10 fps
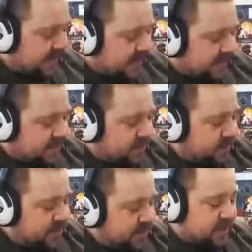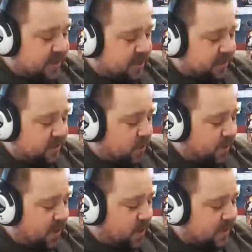is units with a special rule may
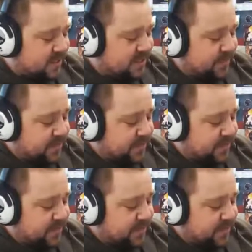always attempt to